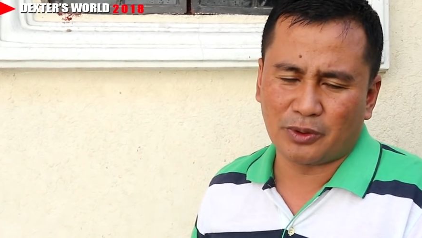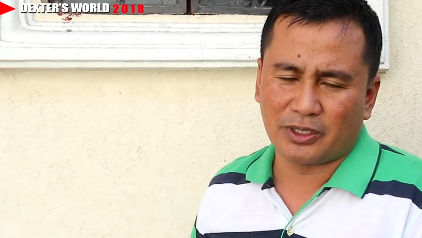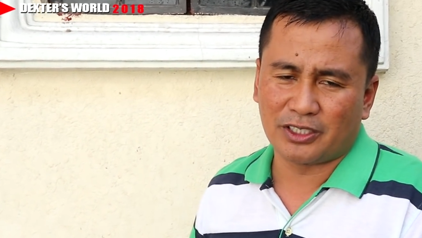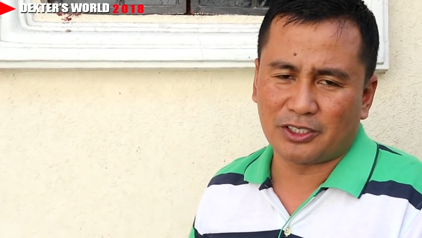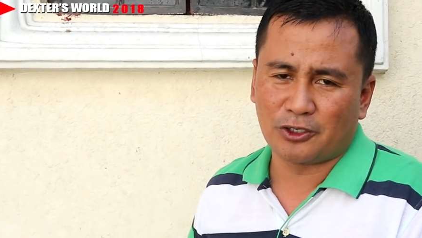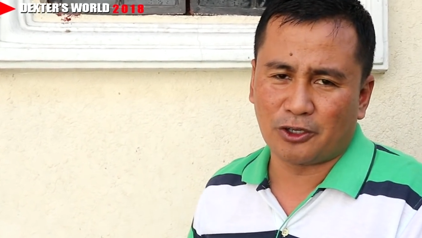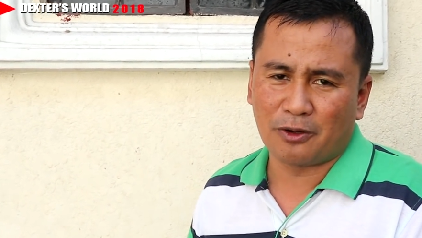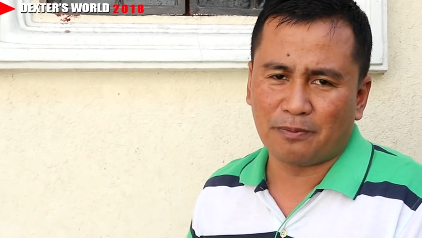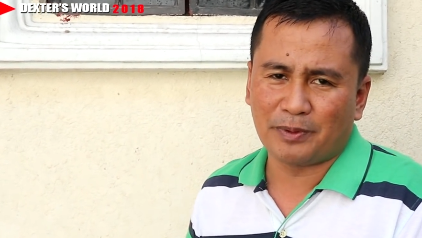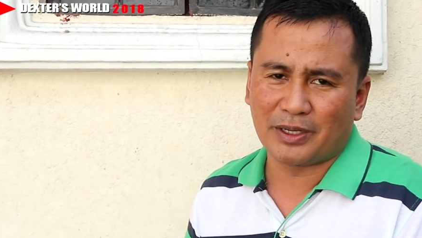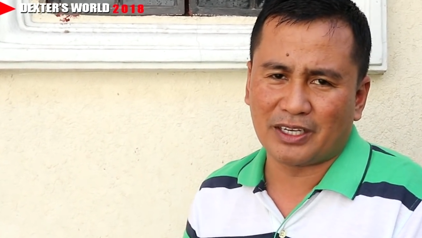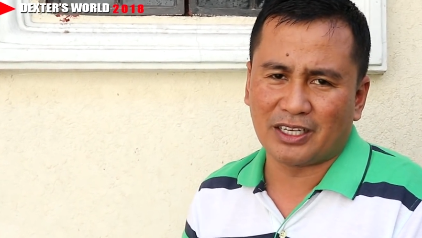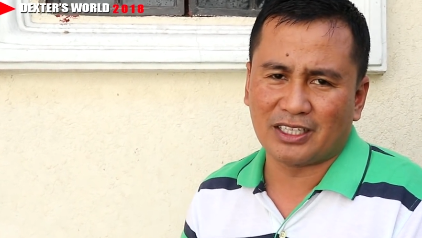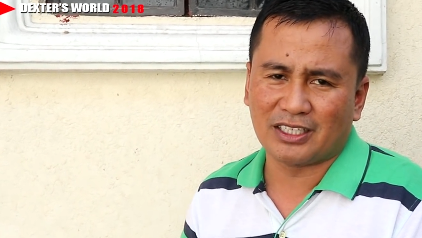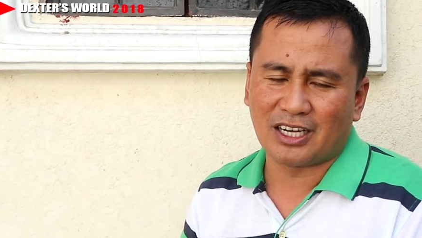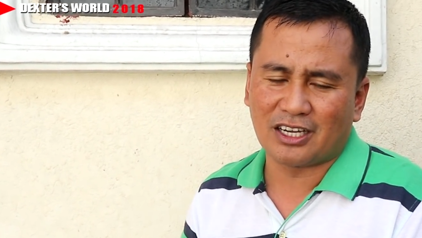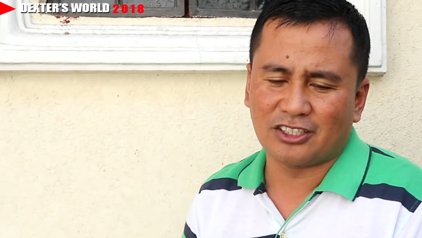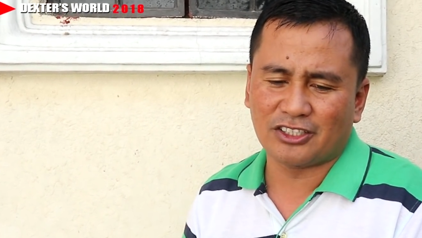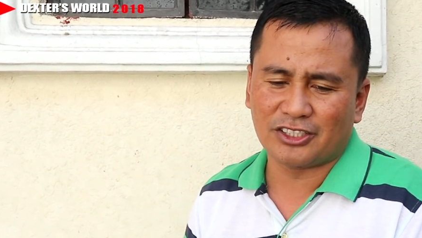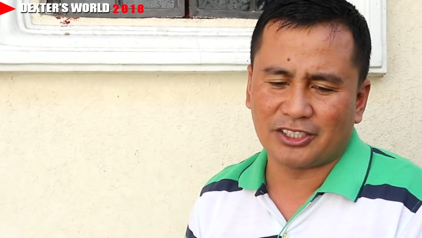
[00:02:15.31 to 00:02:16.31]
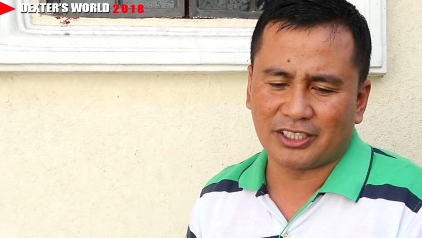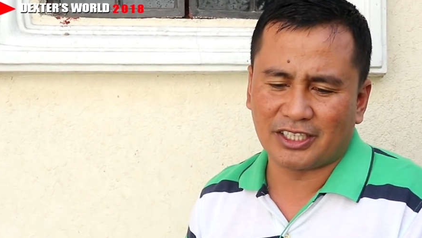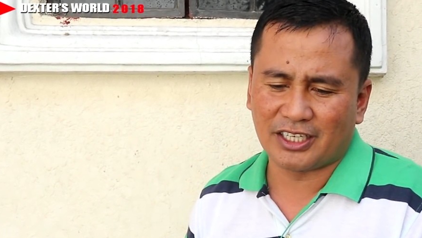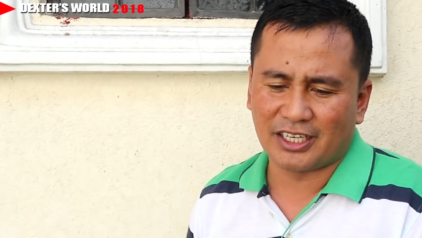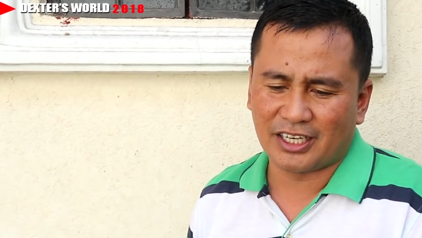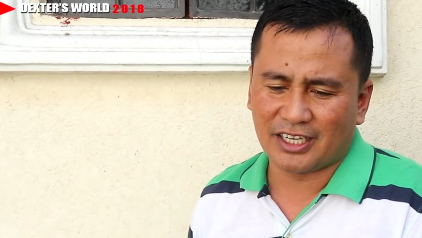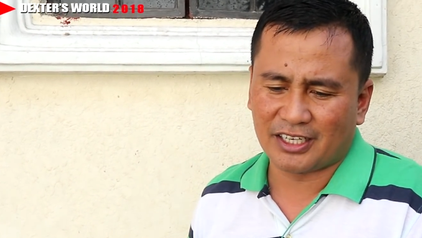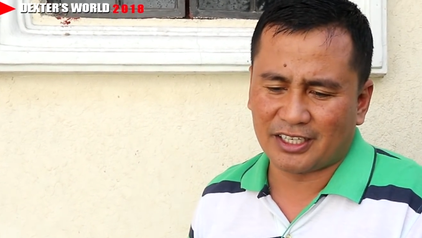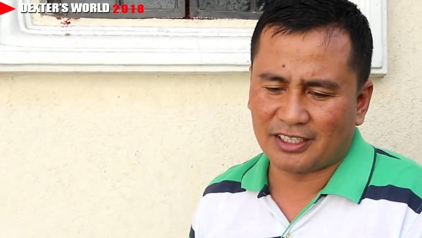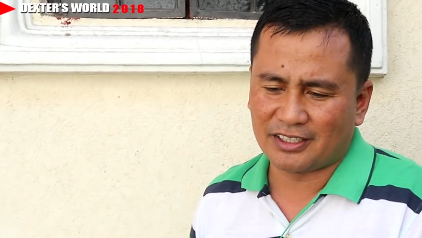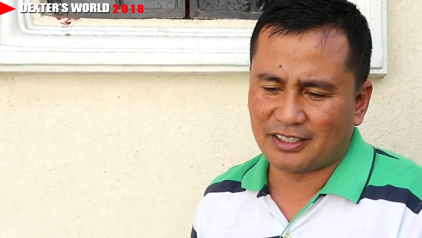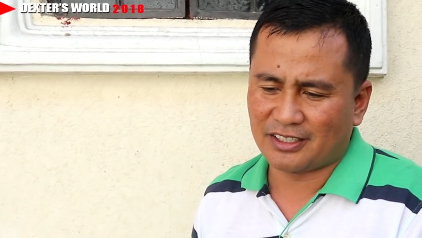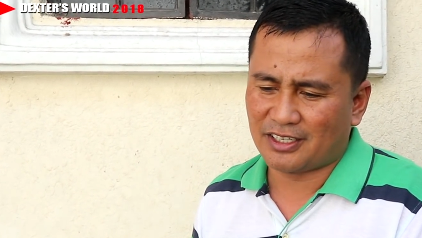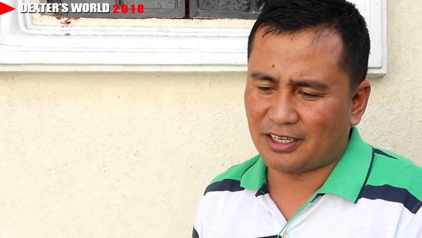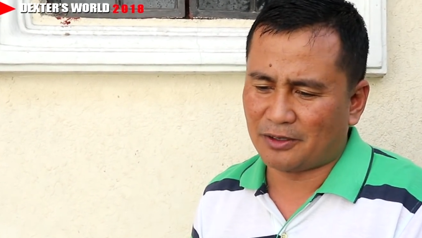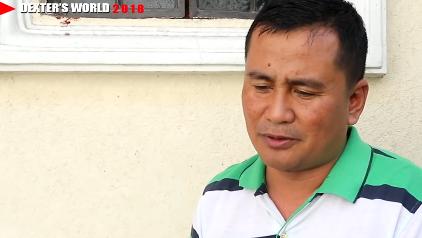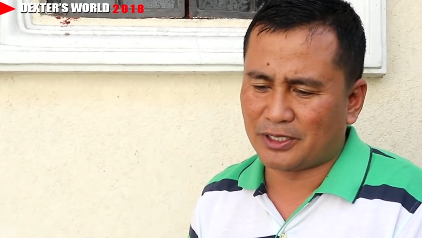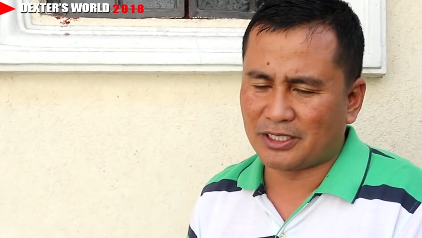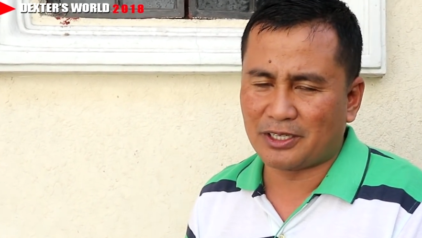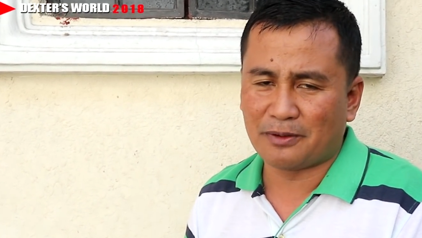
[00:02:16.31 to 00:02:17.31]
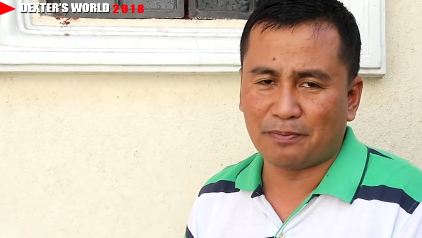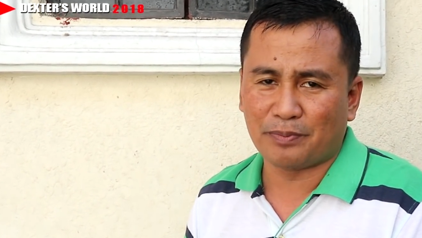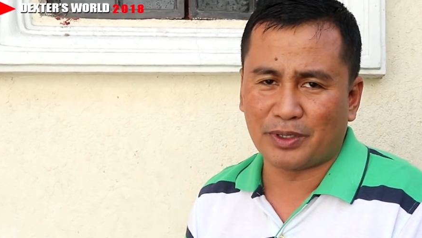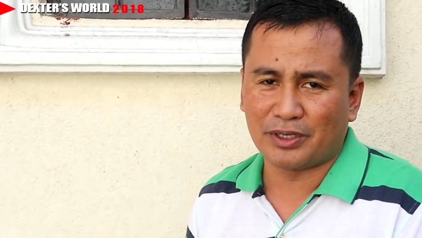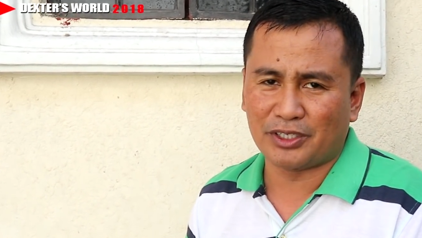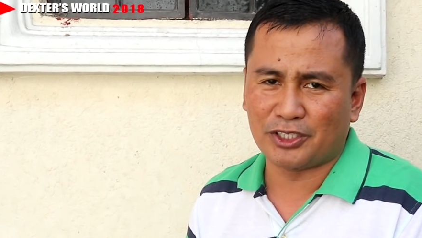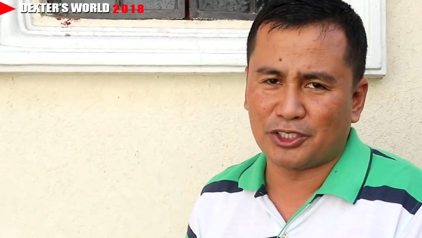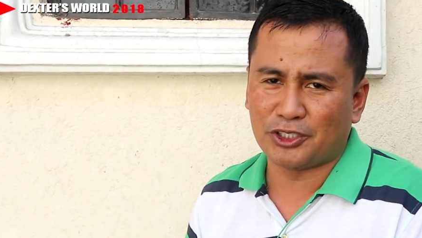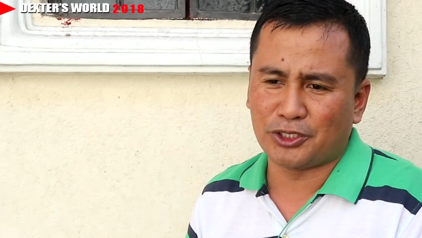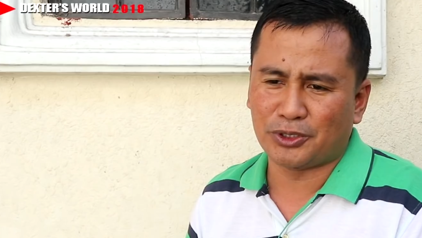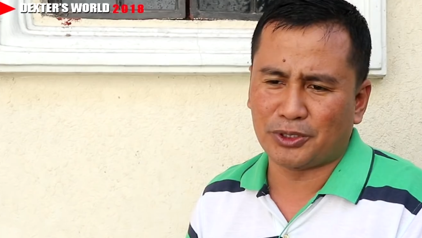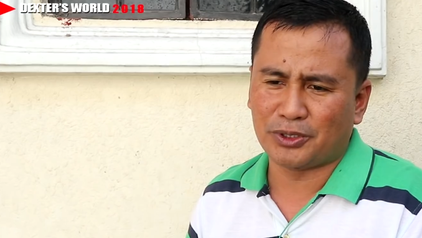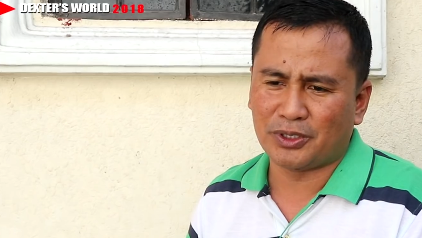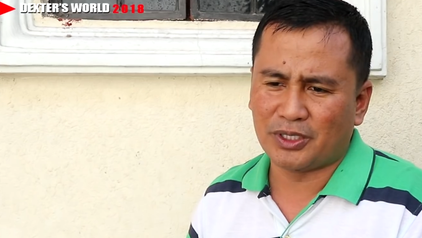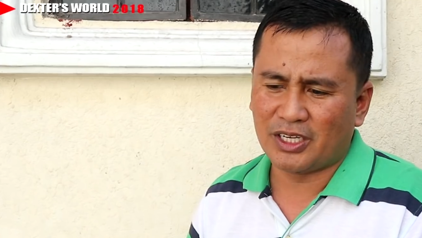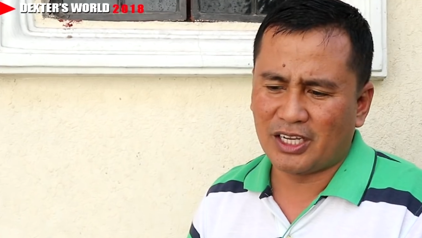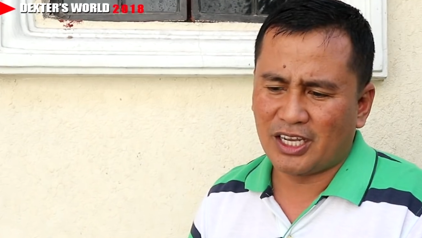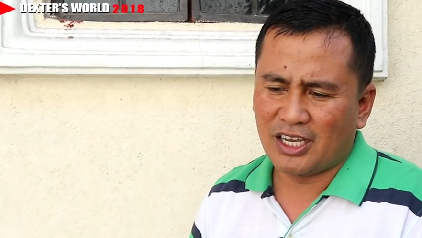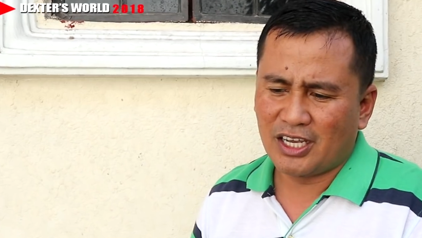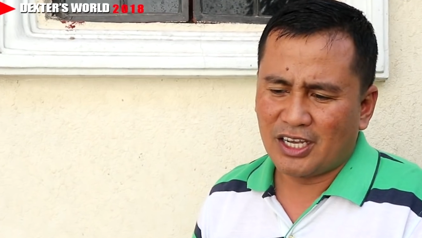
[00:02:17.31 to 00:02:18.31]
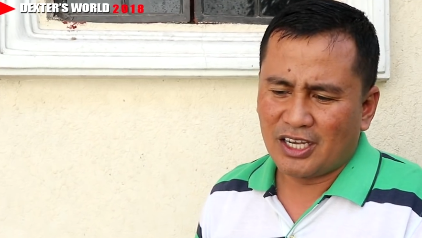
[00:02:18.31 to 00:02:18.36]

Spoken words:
we're a tropical country and our temperature